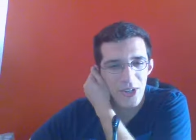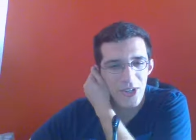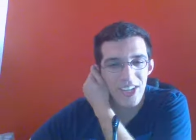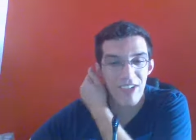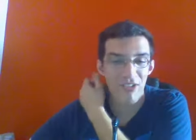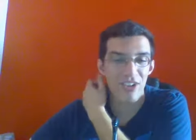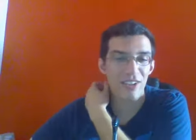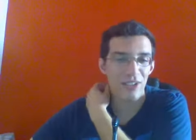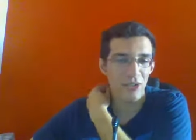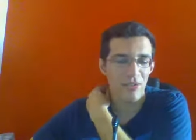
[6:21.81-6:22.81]
good,
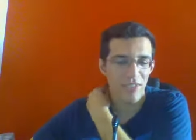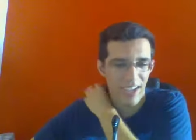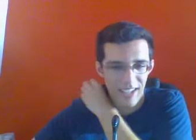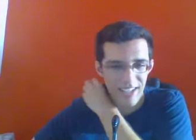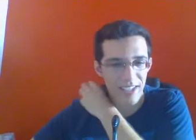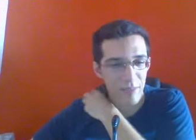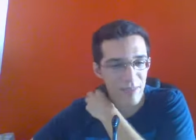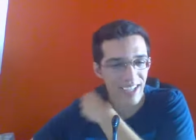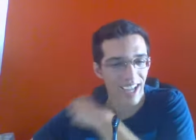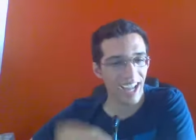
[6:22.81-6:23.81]
even Luffy ate
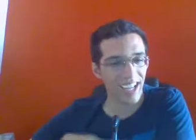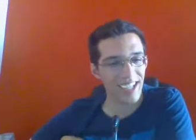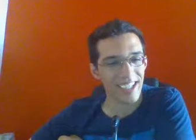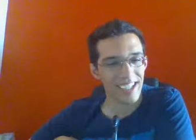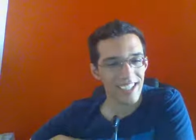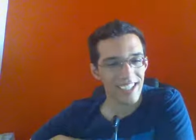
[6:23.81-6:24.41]
some cake.